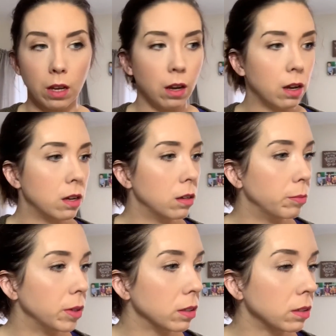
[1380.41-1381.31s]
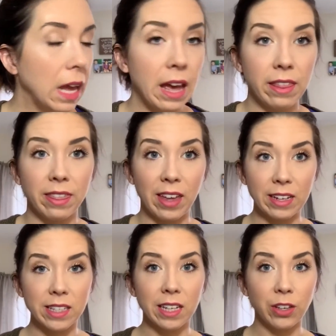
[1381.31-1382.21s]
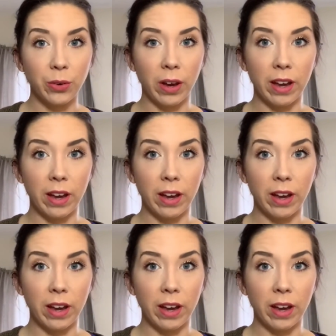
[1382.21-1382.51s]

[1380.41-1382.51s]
And that's it, you